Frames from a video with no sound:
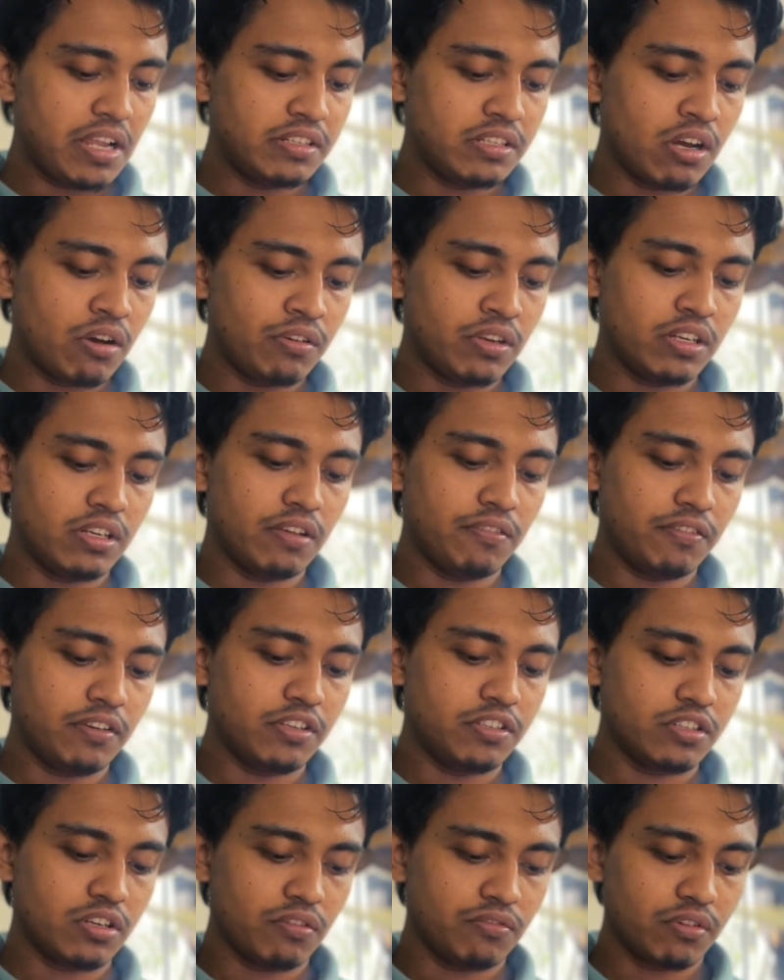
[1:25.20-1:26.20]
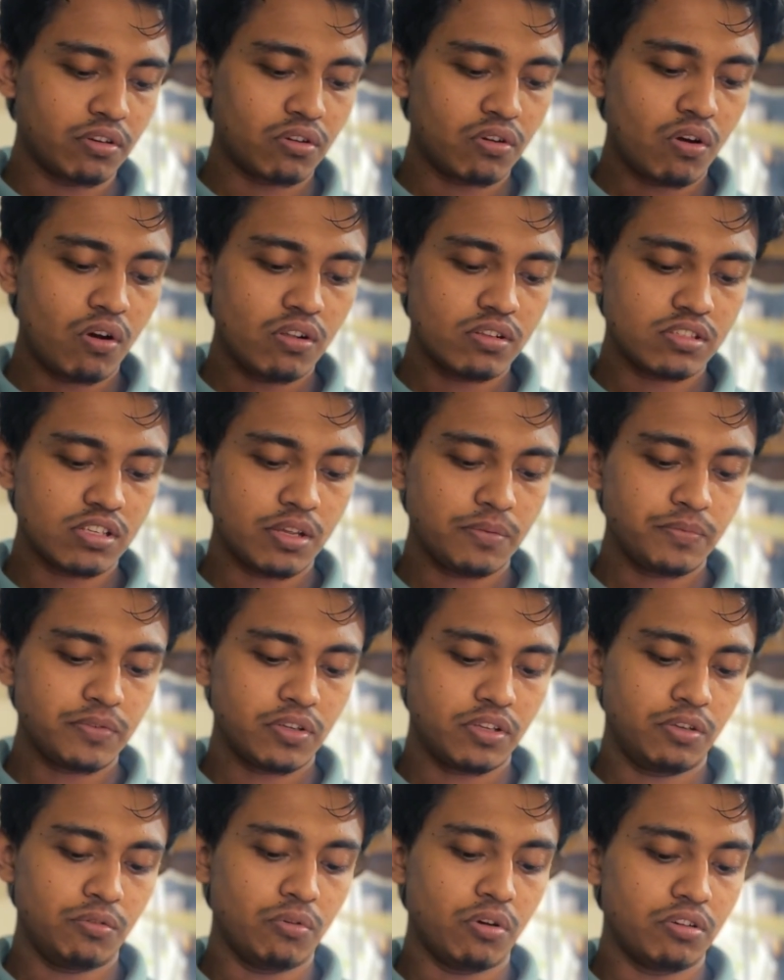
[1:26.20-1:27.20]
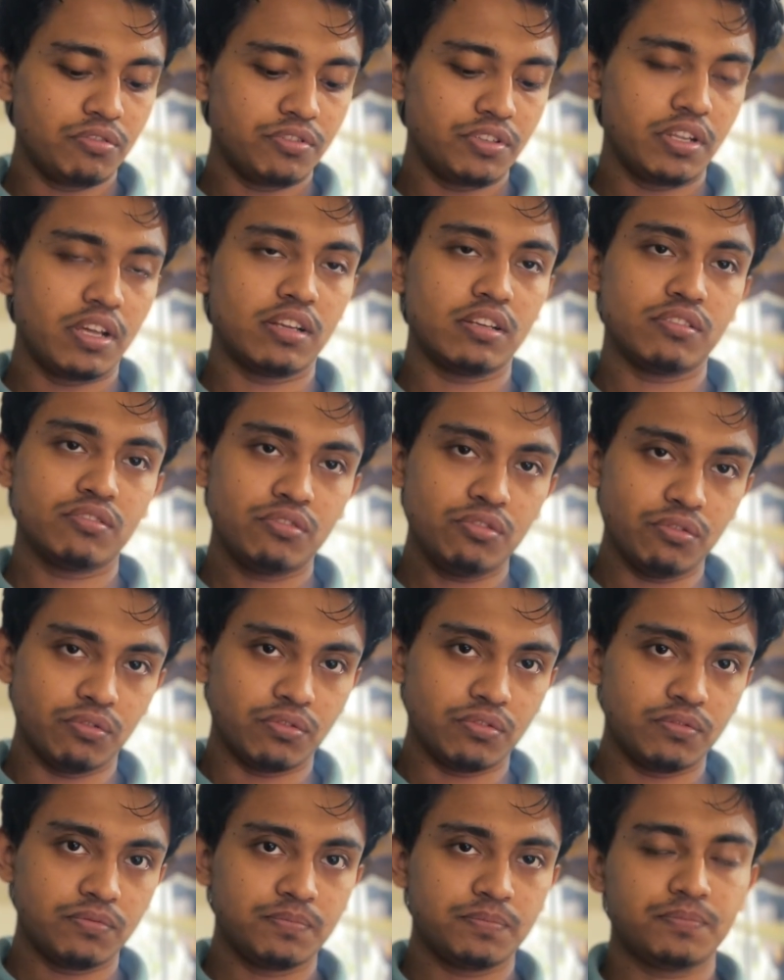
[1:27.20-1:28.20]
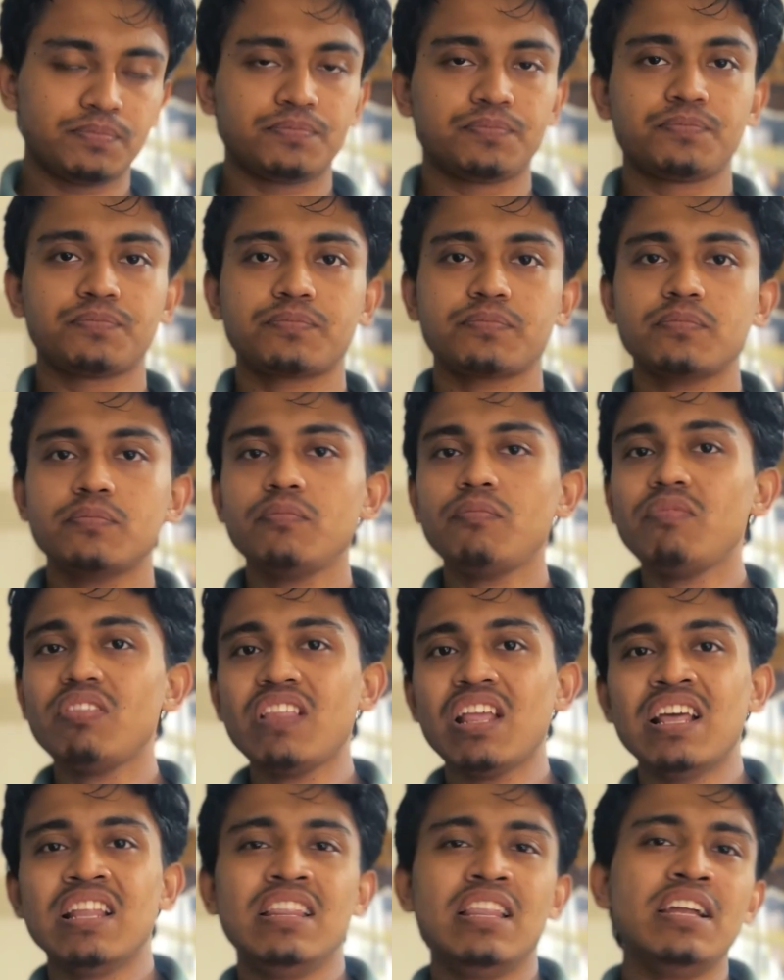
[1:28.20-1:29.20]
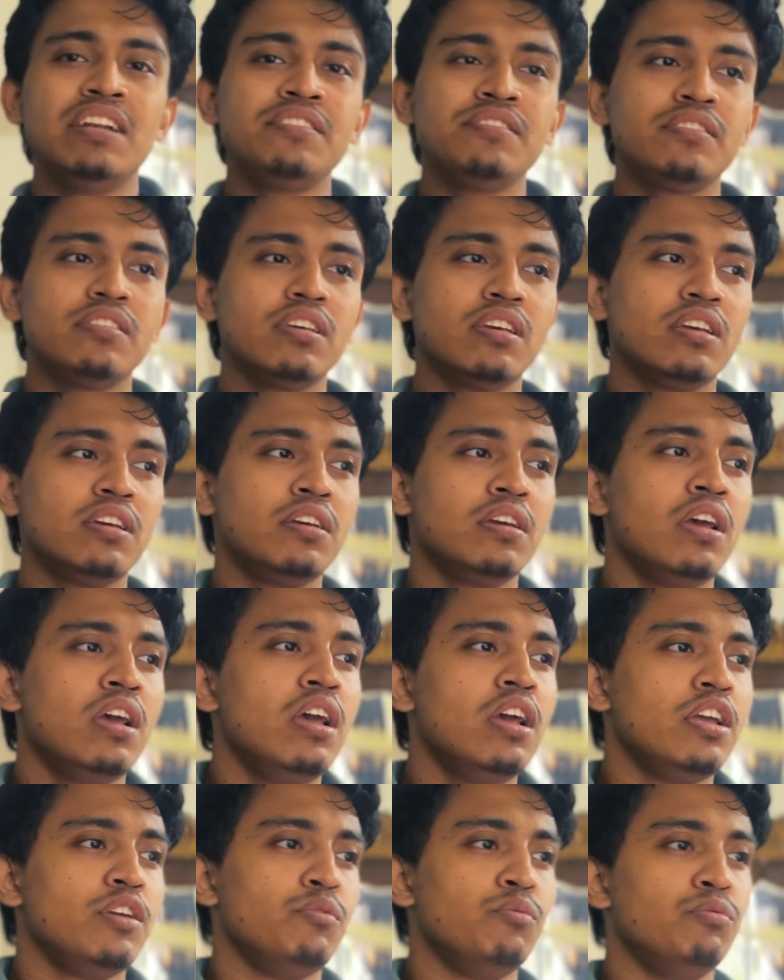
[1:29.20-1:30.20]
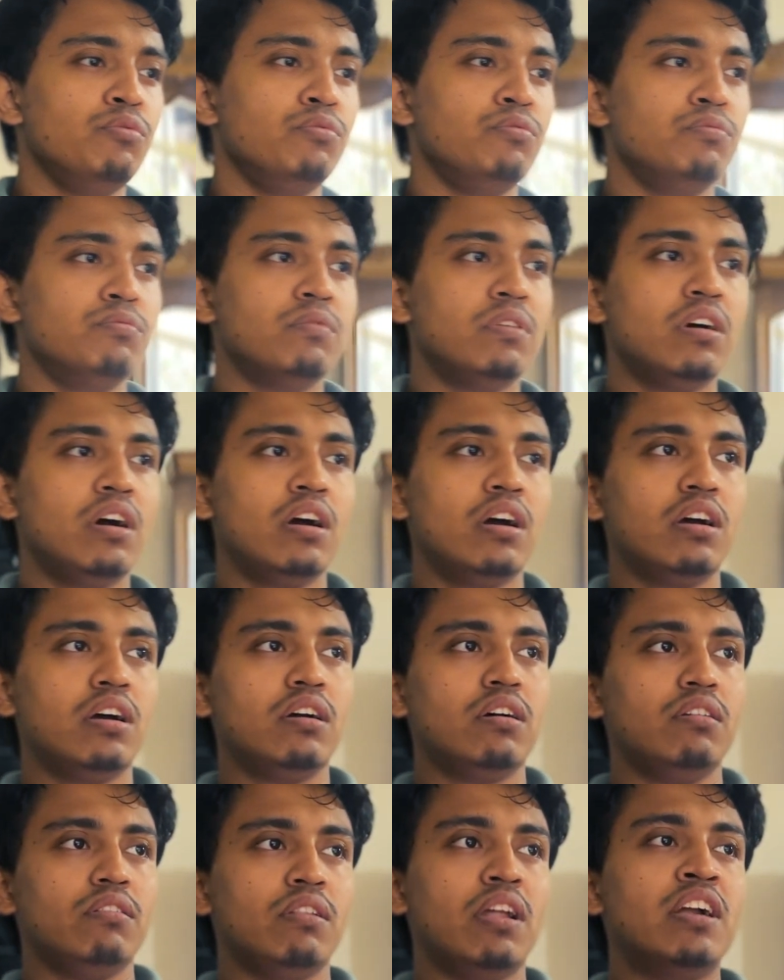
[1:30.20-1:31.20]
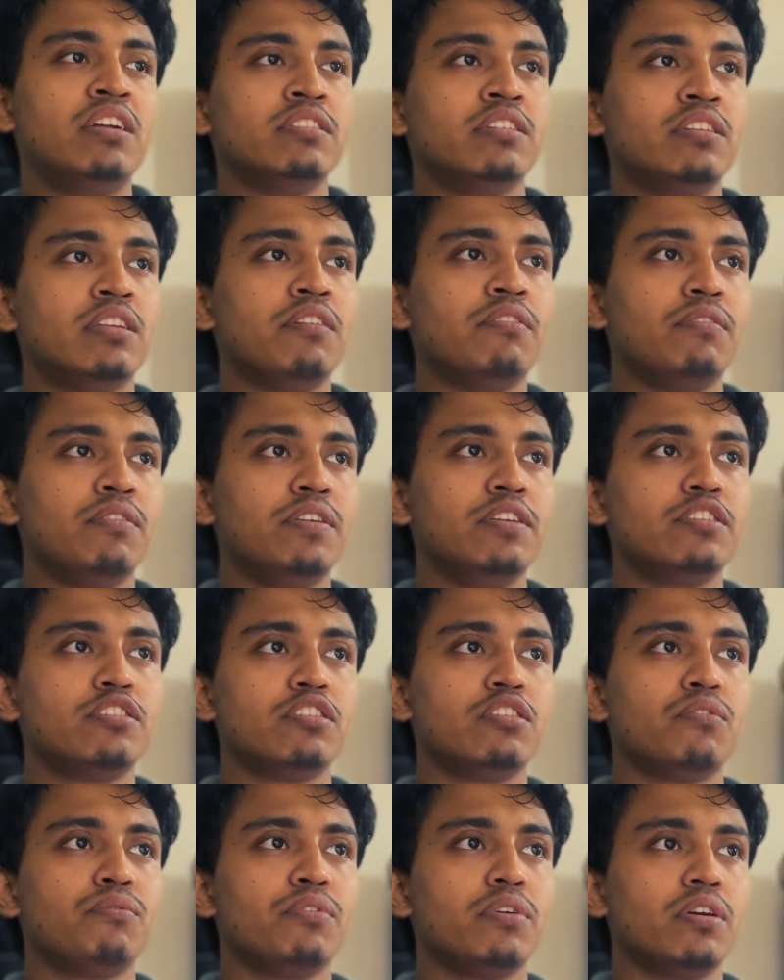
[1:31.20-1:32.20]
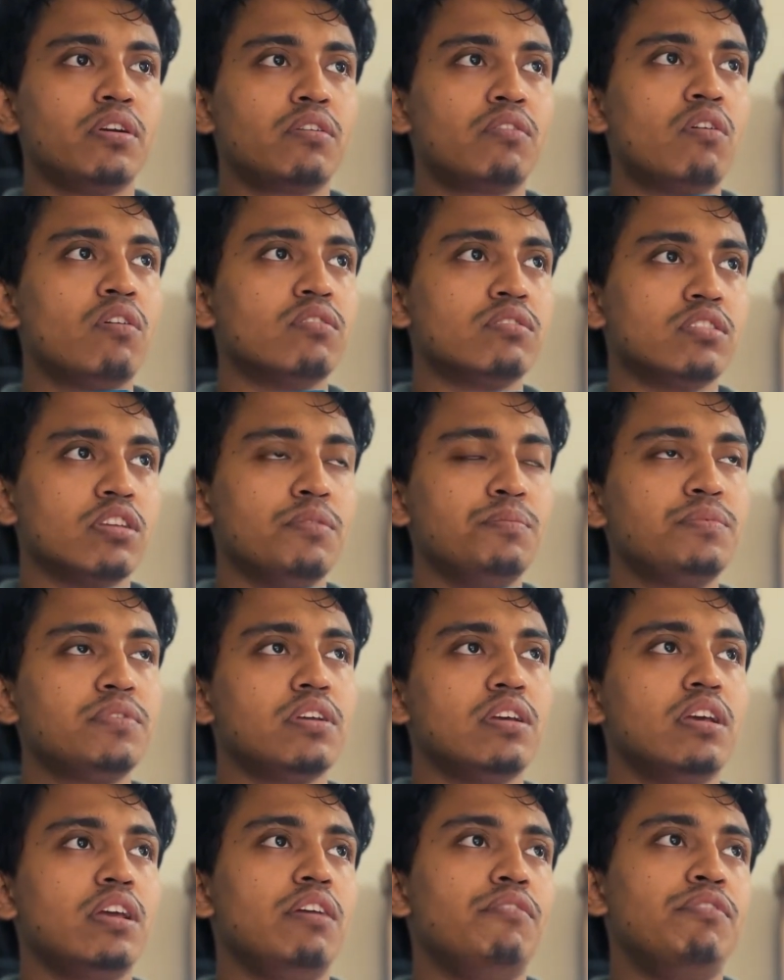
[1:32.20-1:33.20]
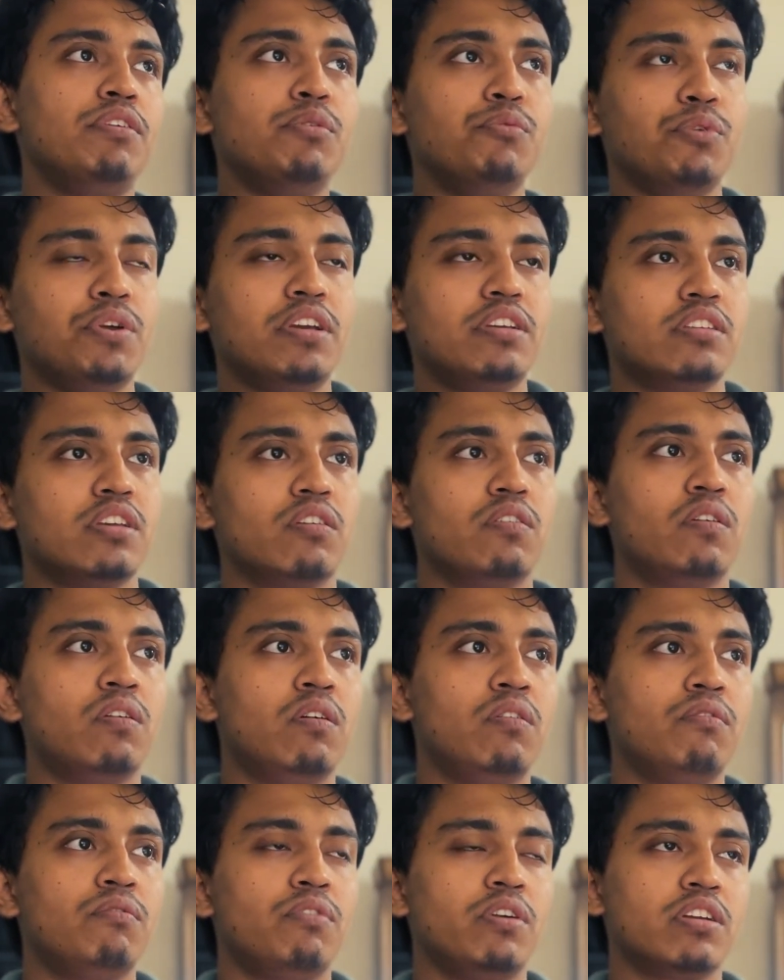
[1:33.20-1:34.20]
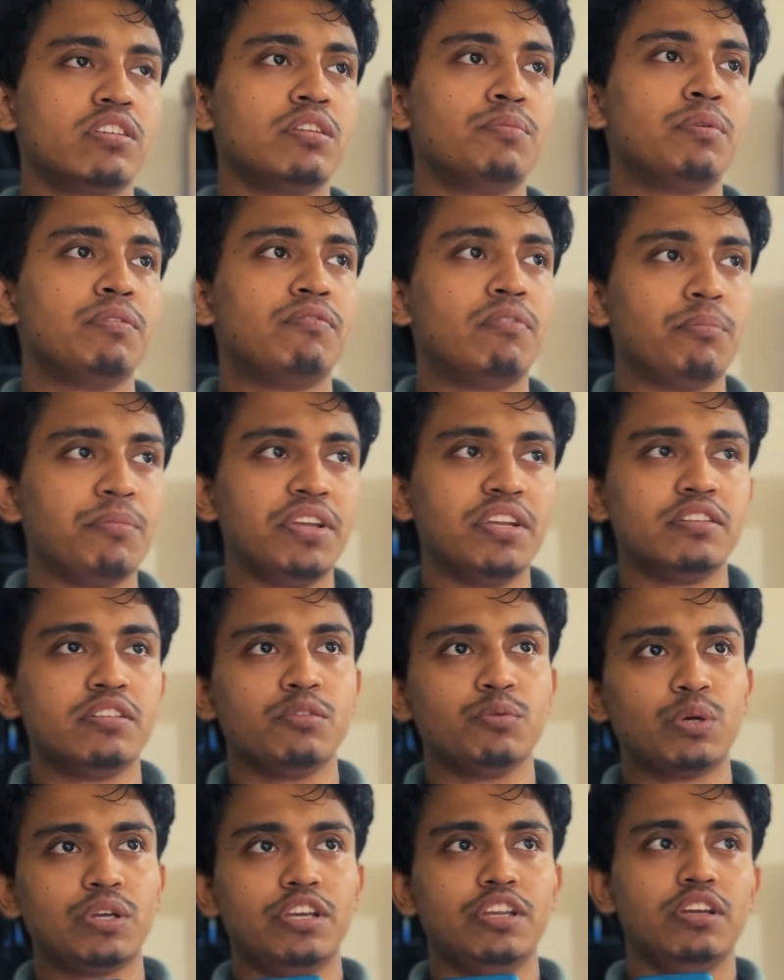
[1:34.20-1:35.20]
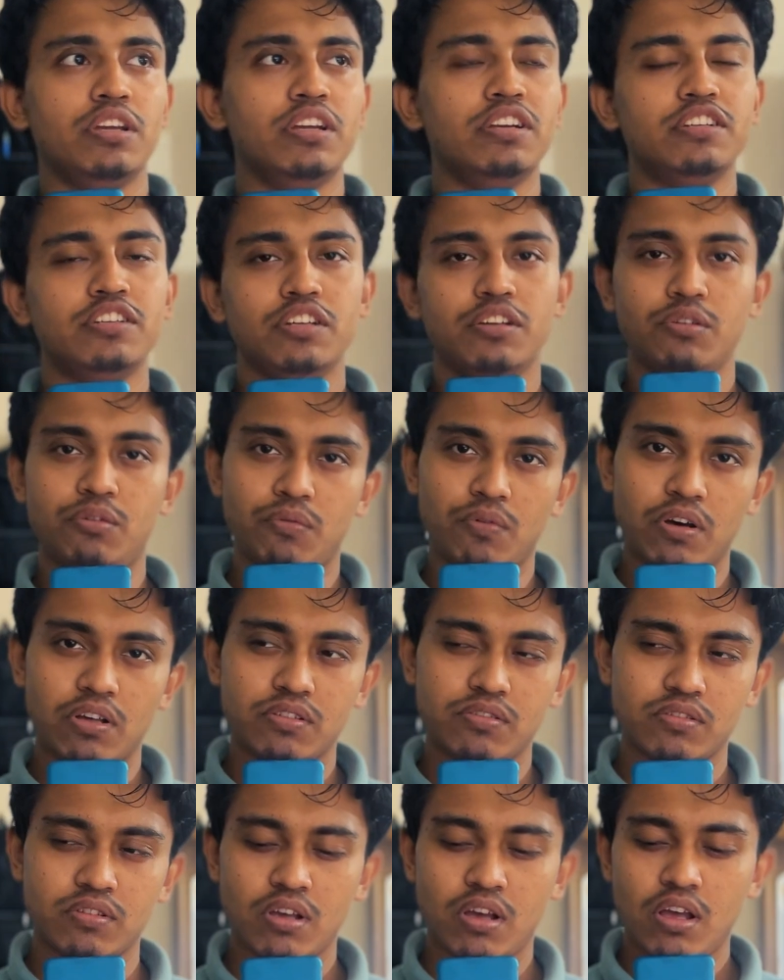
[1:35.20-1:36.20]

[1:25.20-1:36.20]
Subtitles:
down a definition of a concept you already understood. Let's say you learned the definition of a concept a few weeks ago. For example, for me, it was